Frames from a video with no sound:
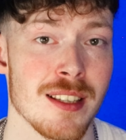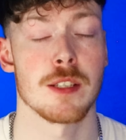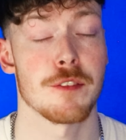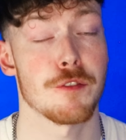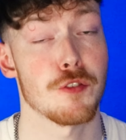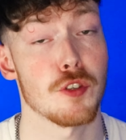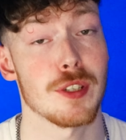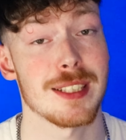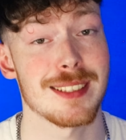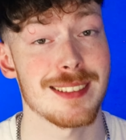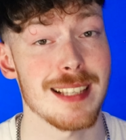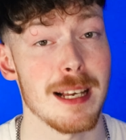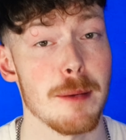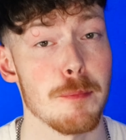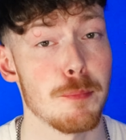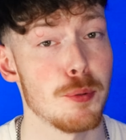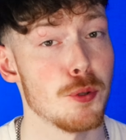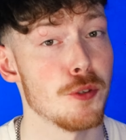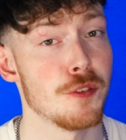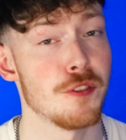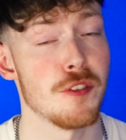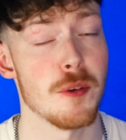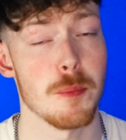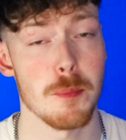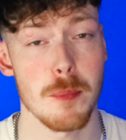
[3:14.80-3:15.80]
For
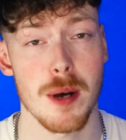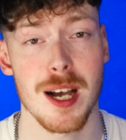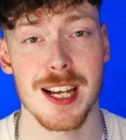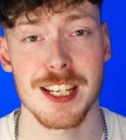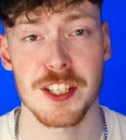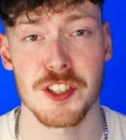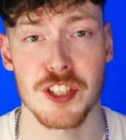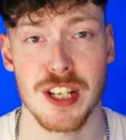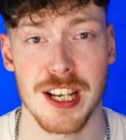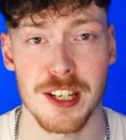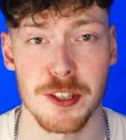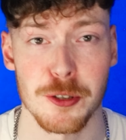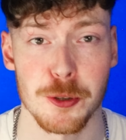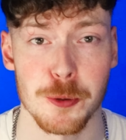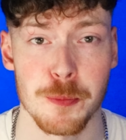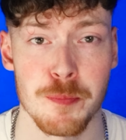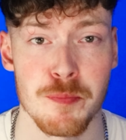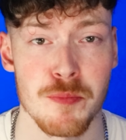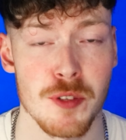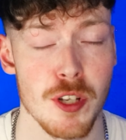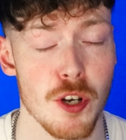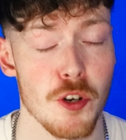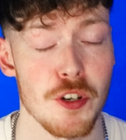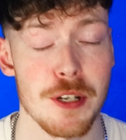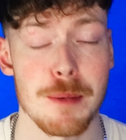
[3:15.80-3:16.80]
example, for my channel
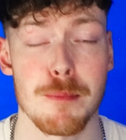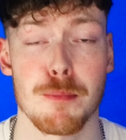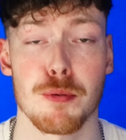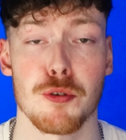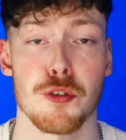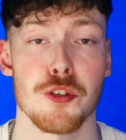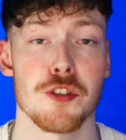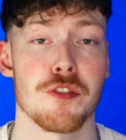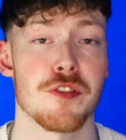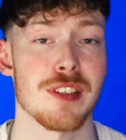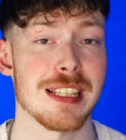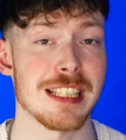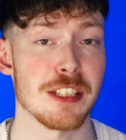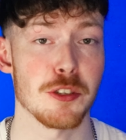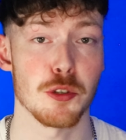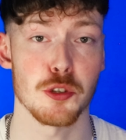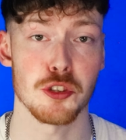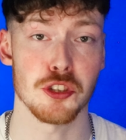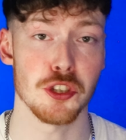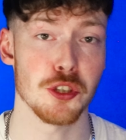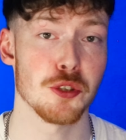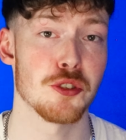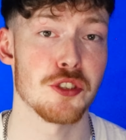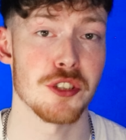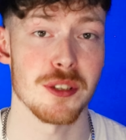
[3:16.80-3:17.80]
on improving your
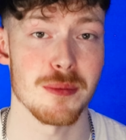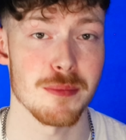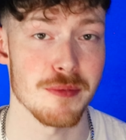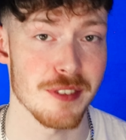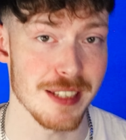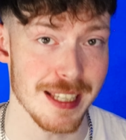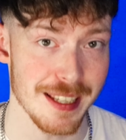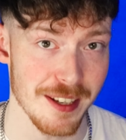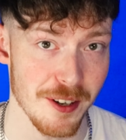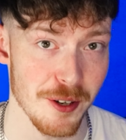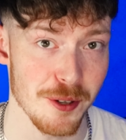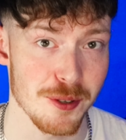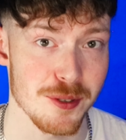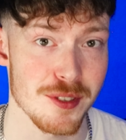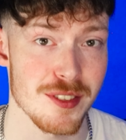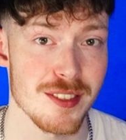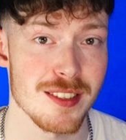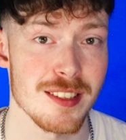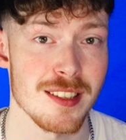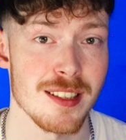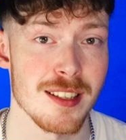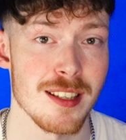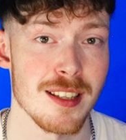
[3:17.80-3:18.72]
YouTube videos,